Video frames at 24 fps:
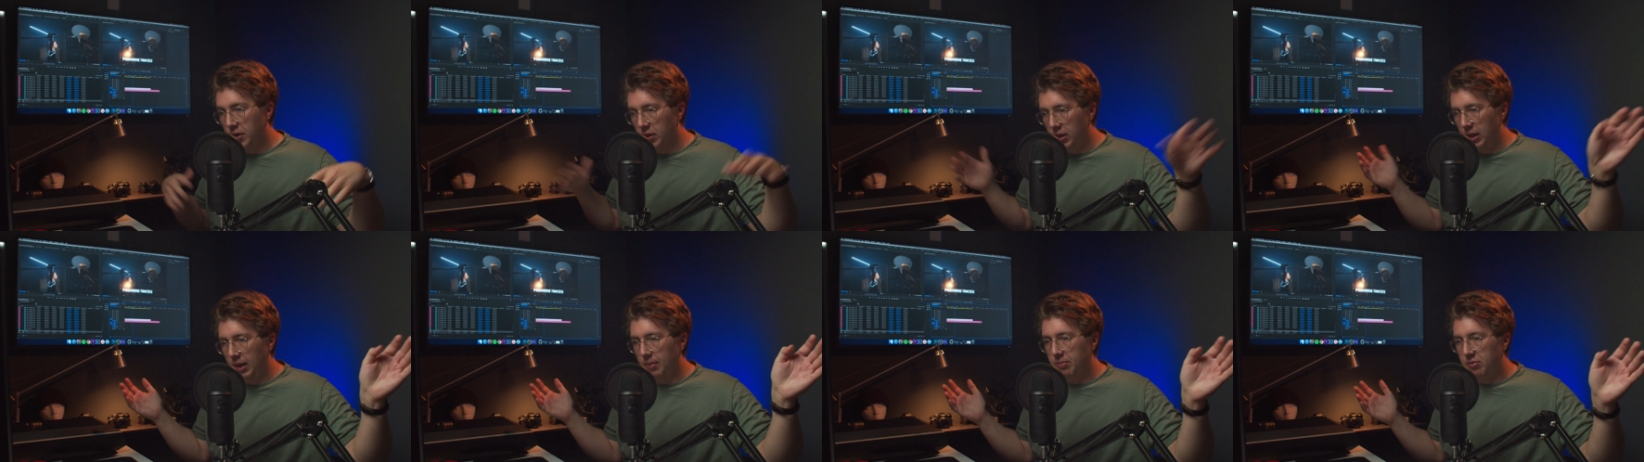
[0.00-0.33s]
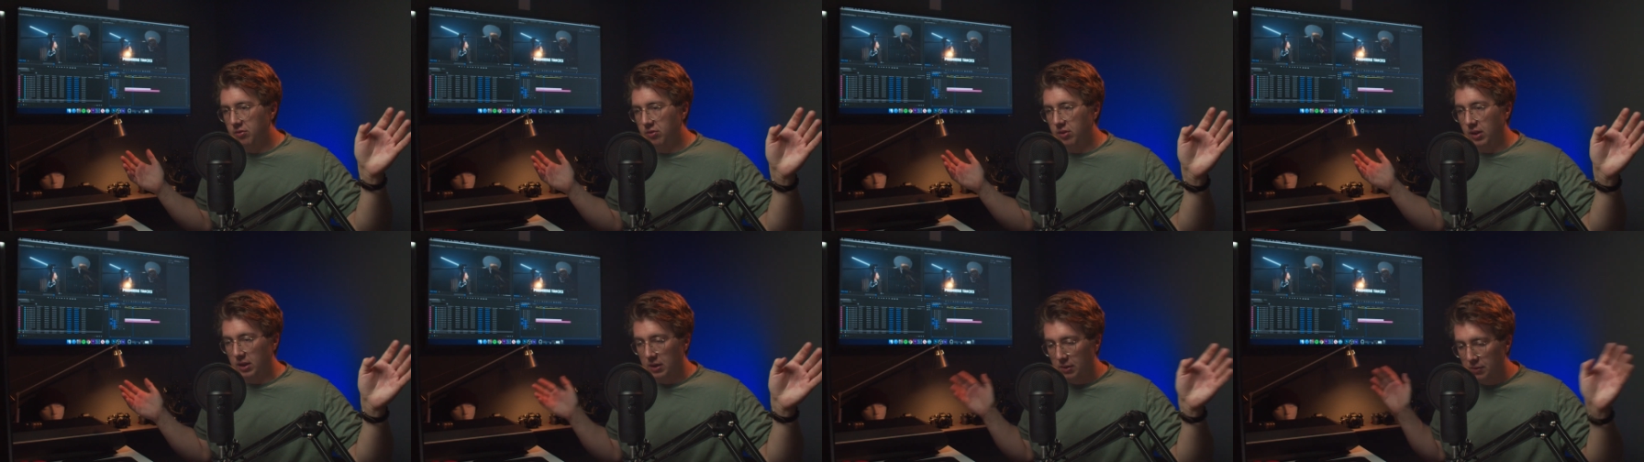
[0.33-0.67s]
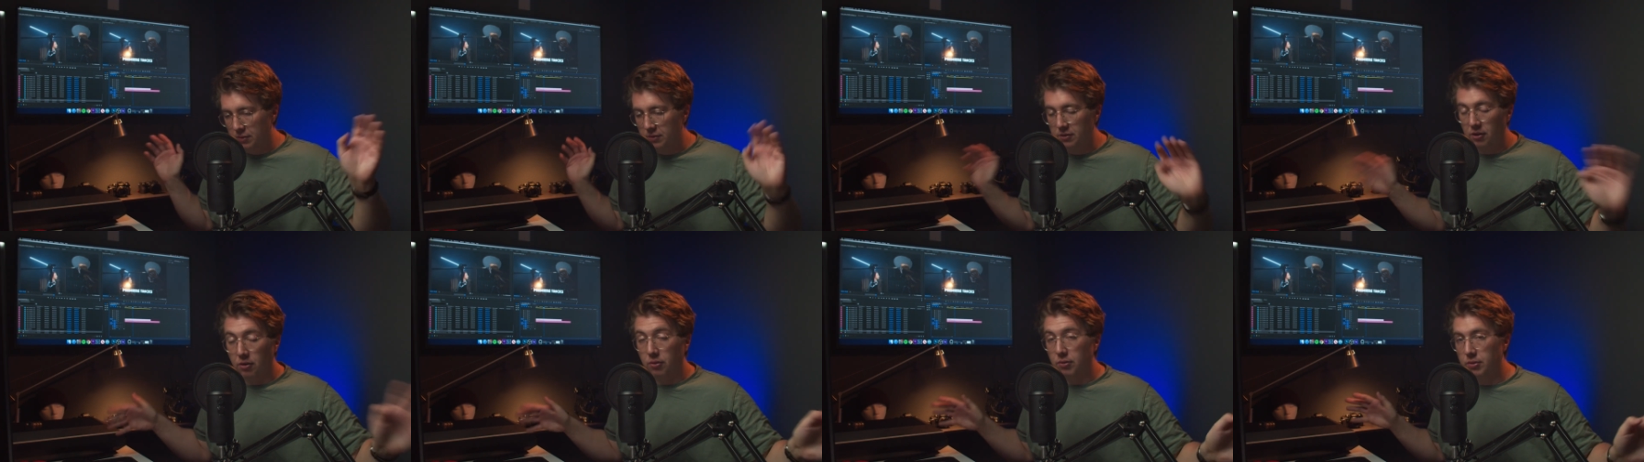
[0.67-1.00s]
clips that
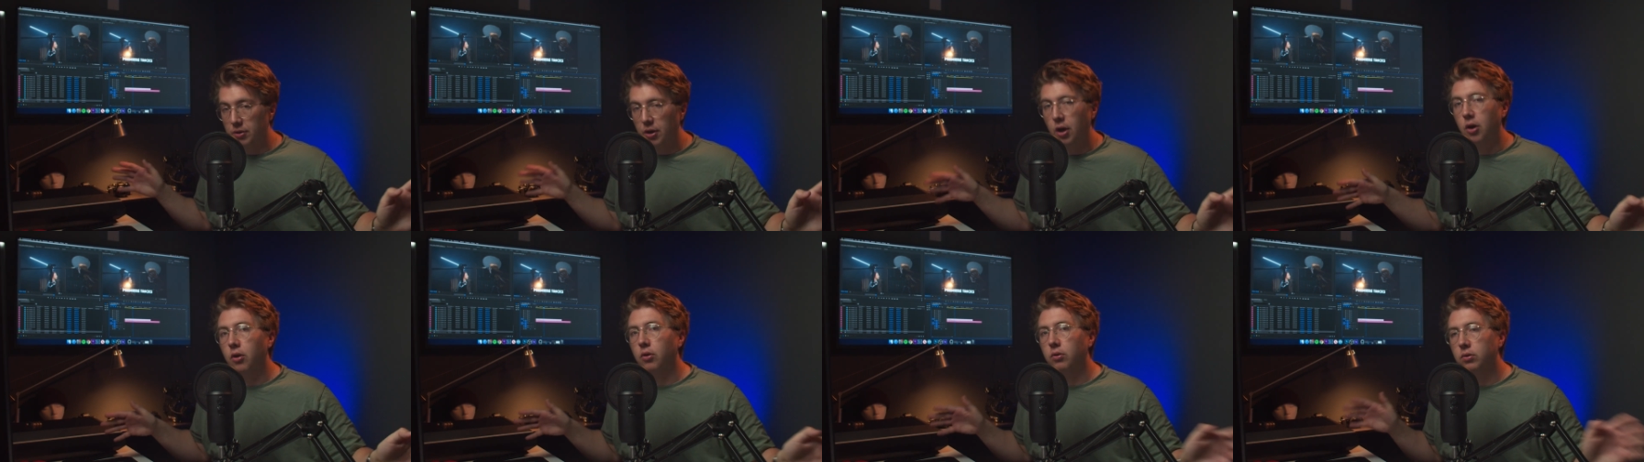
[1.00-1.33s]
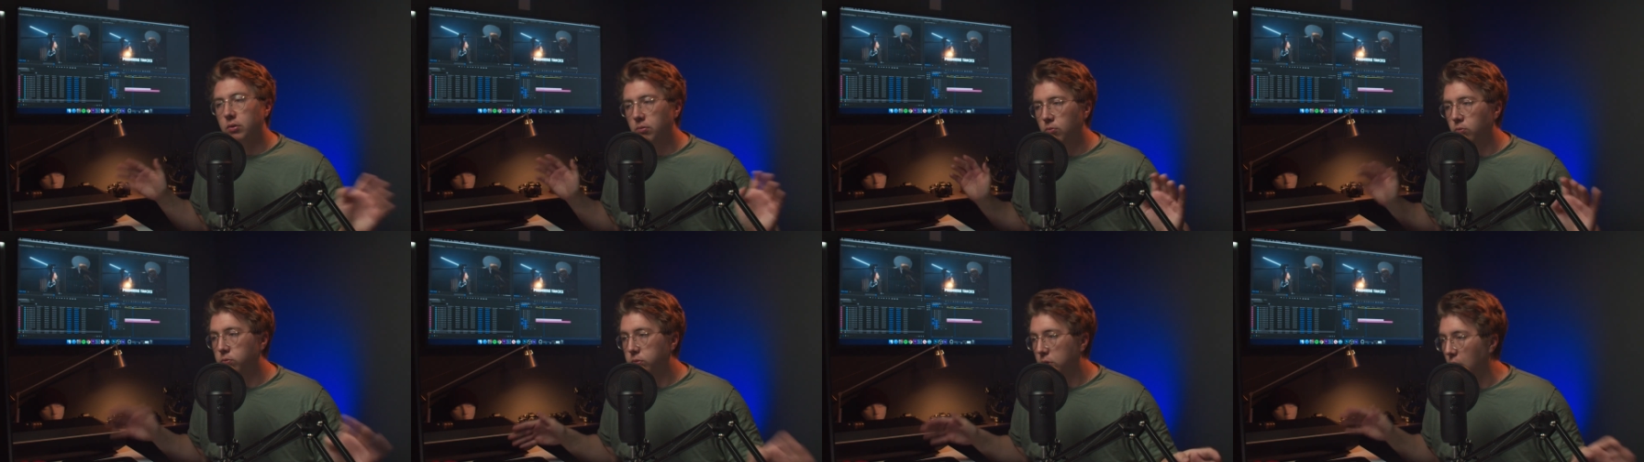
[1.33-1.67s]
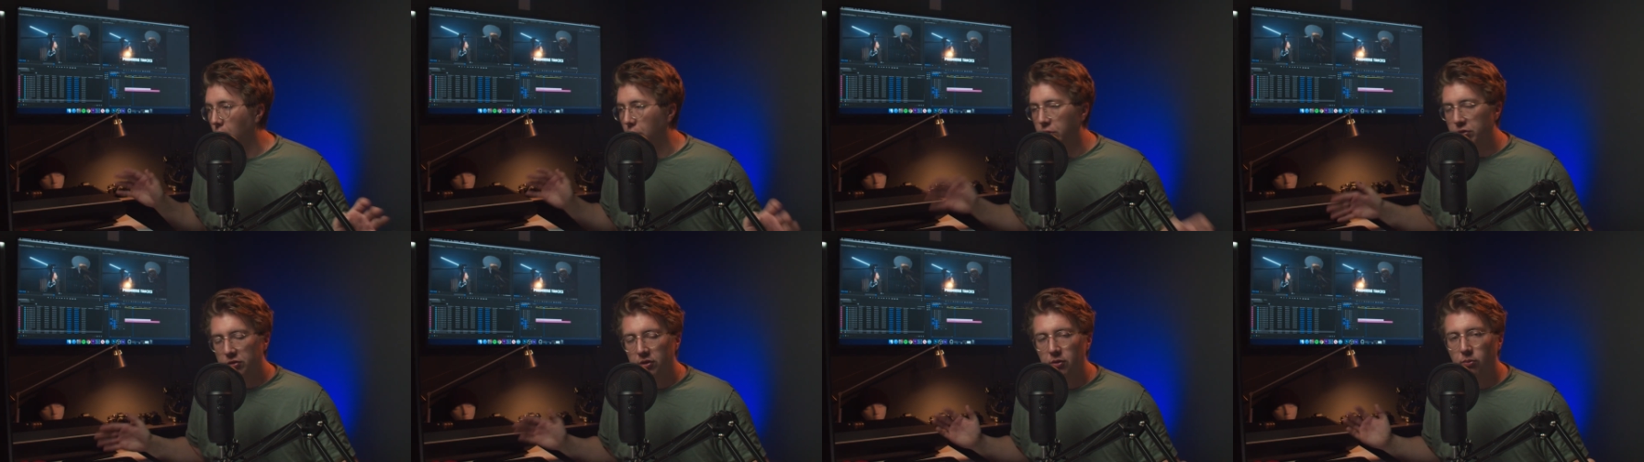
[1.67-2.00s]
you don't know
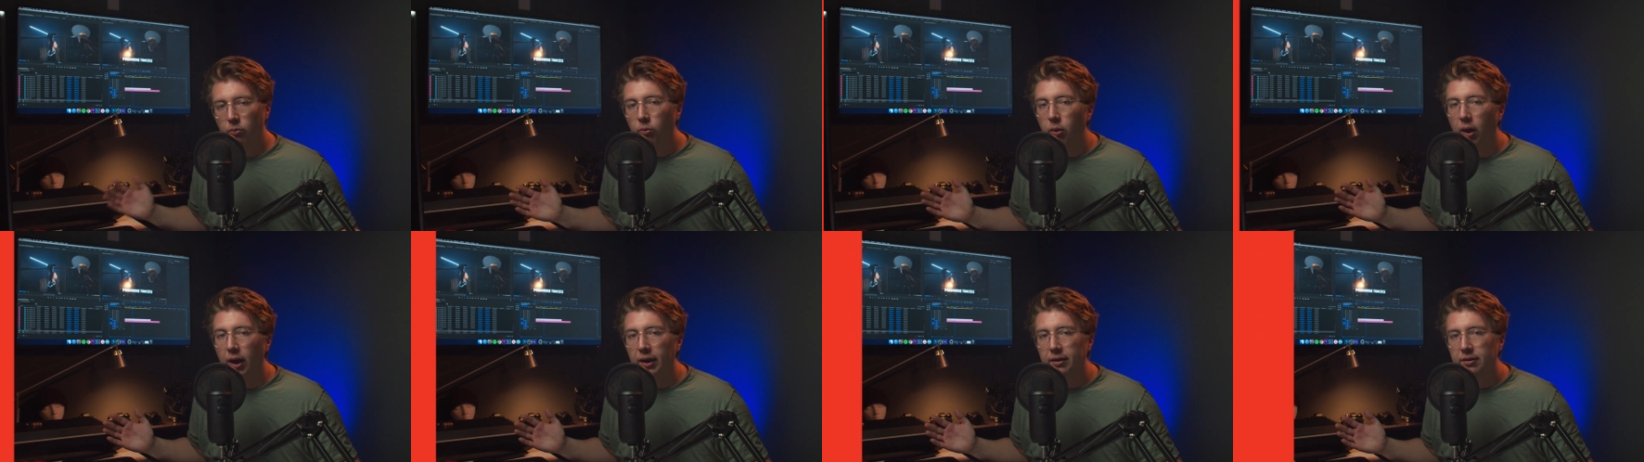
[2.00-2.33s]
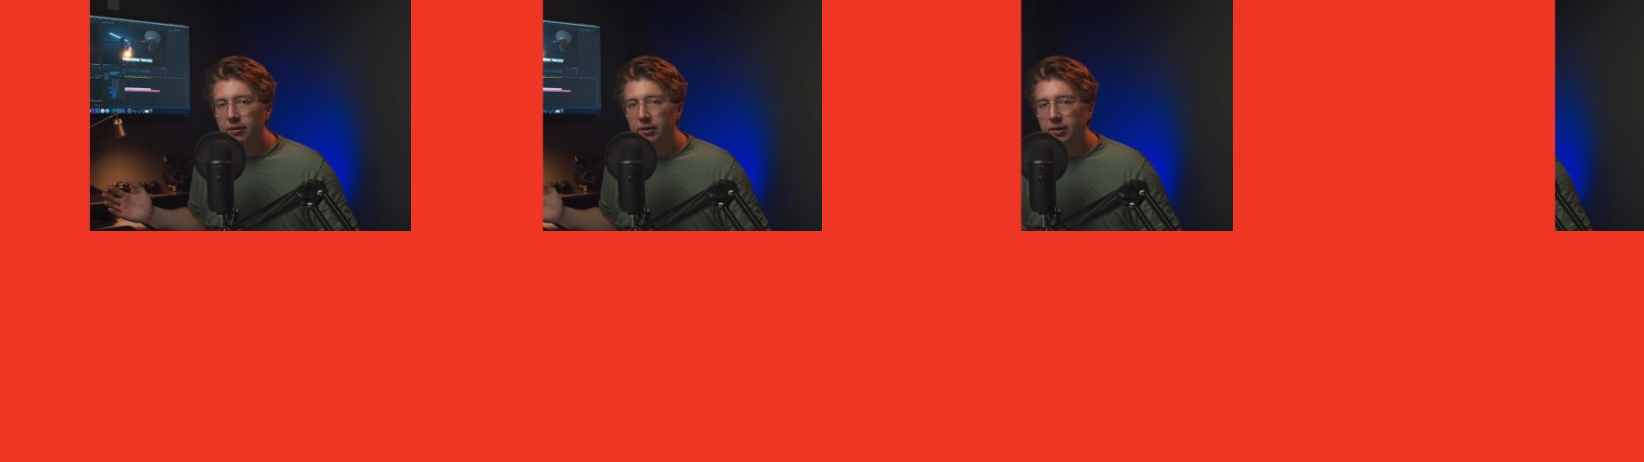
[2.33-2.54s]
goes to what.